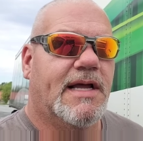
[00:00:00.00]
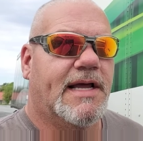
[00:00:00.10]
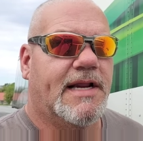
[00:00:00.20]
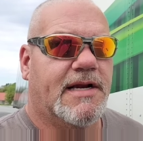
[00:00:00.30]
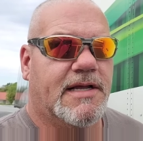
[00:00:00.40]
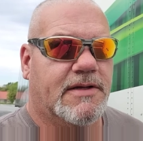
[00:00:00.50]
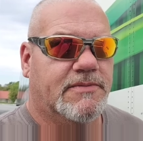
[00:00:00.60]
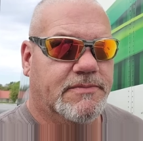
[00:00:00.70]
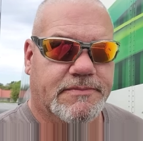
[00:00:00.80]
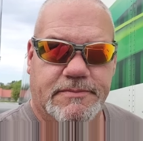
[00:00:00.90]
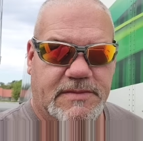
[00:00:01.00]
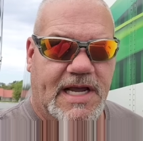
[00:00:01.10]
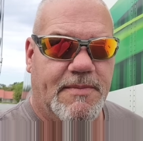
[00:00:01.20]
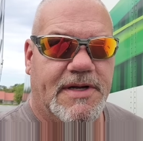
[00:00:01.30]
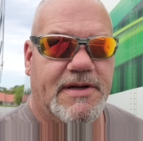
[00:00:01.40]
And
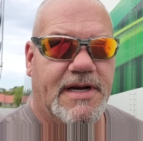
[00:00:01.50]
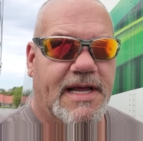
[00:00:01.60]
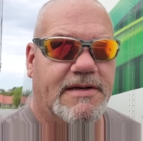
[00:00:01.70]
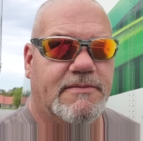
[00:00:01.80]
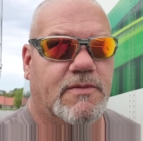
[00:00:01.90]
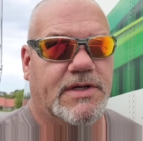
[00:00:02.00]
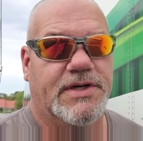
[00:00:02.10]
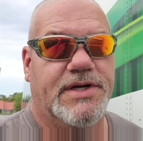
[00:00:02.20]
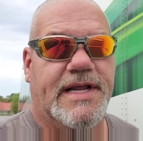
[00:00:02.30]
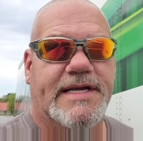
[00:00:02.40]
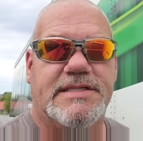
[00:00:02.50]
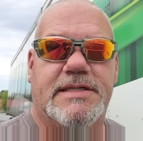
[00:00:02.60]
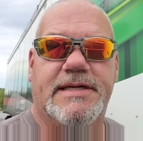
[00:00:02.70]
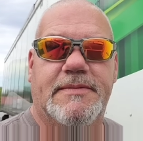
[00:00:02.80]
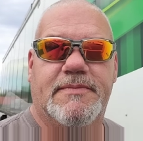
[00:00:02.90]
got me a good day's
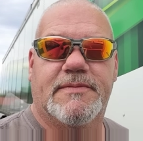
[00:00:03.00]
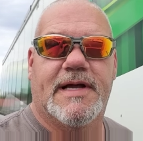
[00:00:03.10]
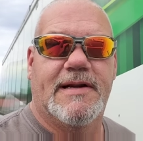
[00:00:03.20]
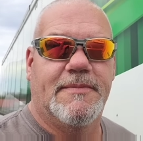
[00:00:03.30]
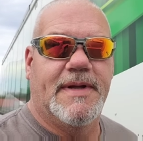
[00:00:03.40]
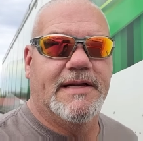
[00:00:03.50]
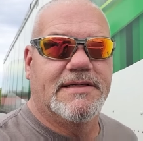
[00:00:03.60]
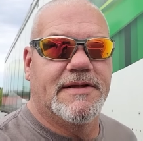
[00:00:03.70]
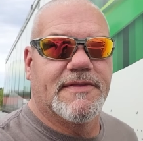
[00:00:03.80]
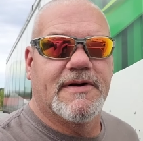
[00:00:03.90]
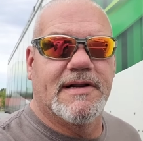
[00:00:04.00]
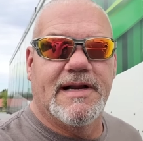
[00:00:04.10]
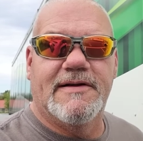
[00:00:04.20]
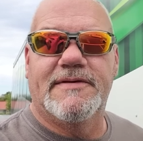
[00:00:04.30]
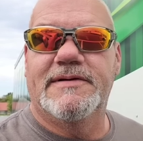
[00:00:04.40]
sleep. Got up about 10:30,
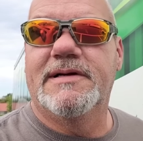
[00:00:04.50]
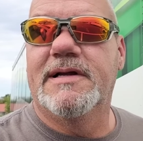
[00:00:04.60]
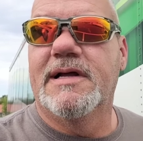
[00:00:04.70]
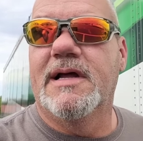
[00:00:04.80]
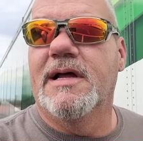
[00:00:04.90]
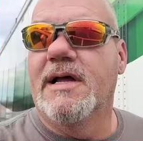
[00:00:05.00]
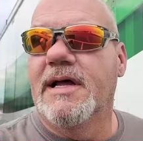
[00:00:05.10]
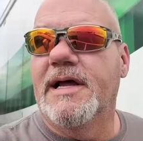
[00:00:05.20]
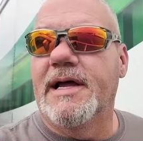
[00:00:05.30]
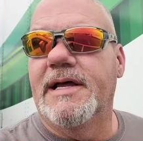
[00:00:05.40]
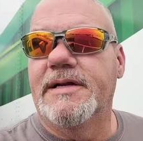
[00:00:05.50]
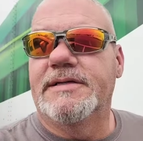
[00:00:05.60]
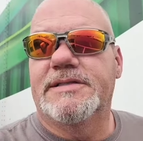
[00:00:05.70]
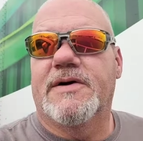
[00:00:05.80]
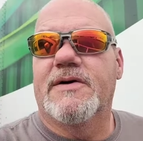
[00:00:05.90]
11.
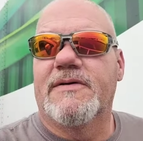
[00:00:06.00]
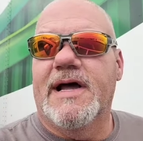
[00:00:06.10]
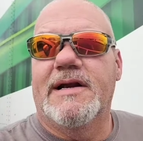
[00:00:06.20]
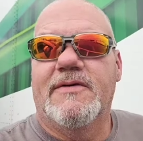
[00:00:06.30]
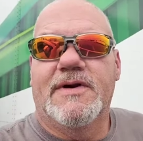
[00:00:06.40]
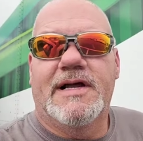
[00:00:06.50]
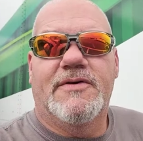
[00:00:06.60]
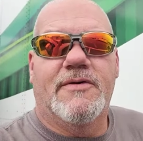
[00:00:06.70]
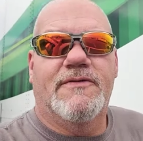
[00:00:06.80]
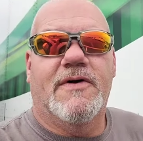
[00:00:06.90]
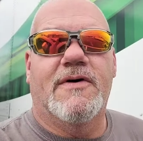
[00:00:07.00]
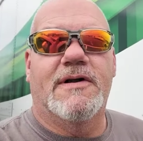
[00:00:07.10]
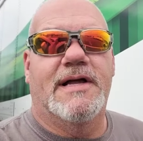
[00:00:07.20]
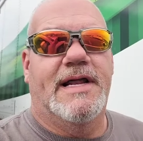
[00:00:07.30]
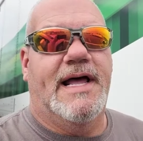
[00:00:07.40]
And started riding on down to
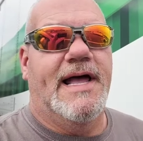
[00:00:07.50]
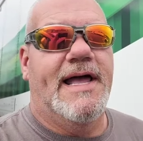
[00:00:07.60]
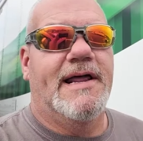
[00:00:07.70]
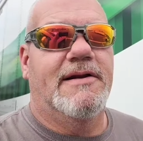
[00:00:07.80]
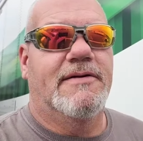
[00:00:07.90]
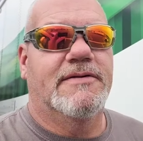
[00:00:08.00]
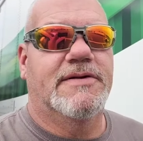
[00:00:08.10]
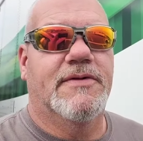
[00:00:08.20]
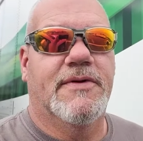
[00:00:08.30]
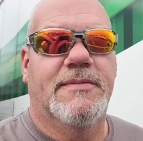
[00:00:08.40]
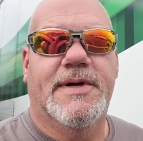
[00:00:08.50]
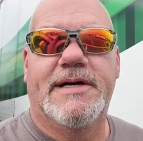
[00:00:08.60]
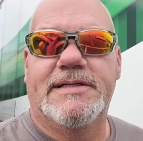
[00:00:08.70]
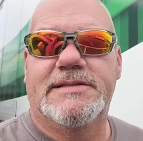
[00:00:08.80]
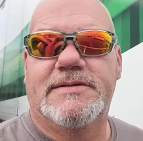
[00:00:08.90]
Florida, and I had two or three
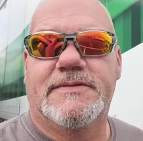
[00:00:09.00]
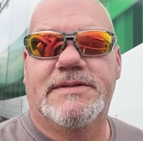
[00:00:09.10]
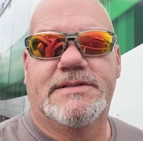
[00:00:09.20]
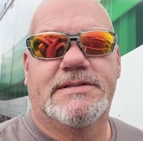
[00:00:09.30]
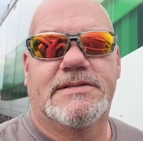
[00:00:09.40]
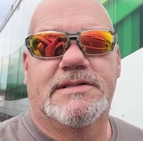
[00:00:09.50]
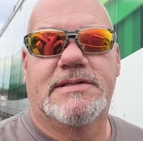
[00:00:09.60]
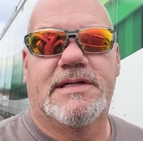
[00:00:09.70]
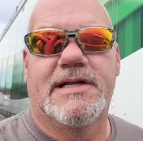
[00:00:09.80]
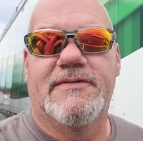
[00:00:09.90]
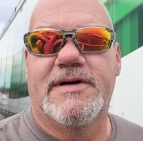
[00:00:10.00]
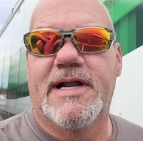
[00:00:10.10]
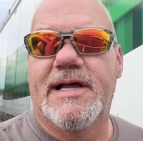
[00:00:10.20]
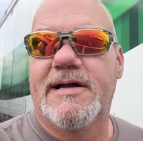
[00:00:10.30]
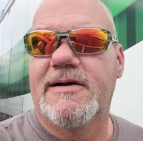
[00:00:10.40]
buddies that was delivering
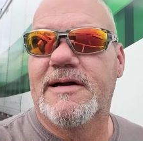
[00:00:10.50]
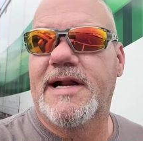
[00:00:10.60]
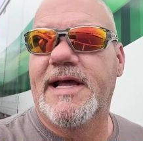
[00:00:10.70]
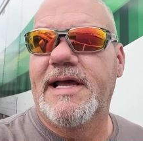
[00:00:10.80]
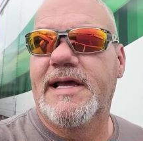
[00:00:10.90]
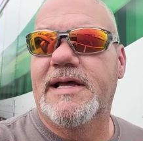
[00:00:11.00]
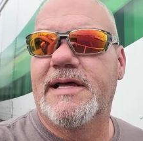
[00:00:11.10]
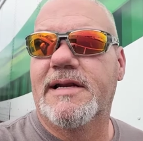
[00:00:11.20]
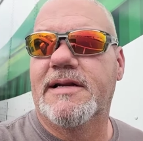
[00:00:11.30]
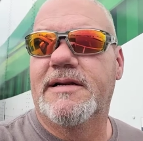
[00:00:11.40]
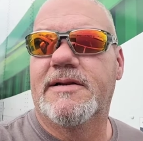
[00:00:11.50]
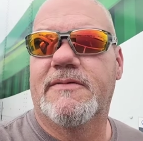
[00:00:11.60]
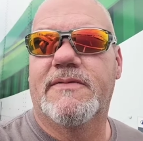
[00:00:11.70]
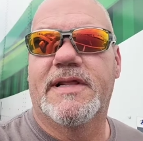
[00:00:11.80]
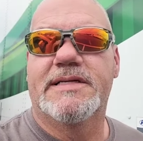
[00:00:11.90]
down here today, and
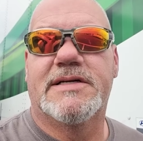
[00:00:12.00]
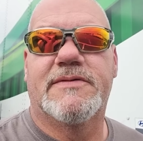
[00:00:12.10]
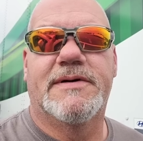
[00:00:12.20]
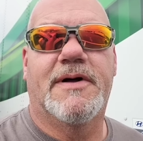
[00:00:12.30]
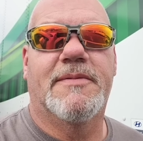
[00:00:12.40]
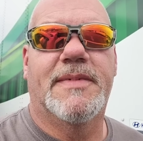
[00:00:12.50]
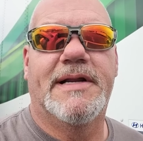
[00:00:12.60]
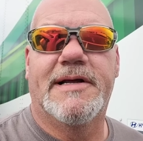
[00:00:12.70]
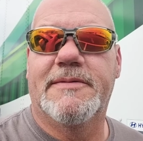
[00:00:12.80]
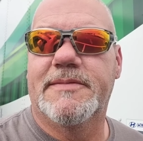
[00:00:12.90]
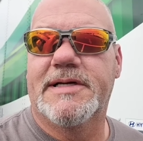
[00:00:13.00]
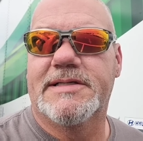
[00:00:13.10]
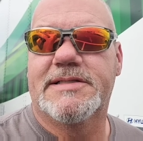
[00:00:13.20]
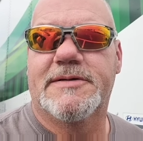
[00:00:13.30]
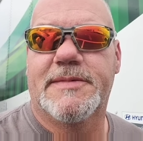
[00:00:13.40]
they said we ought to meet up and get
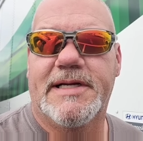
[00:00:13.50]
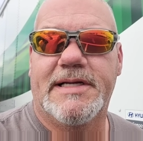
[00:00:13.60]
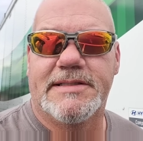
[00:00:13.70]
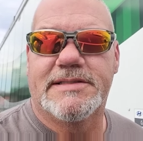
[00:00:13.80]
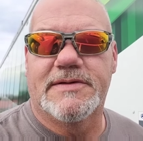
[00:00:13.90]
us something to eat.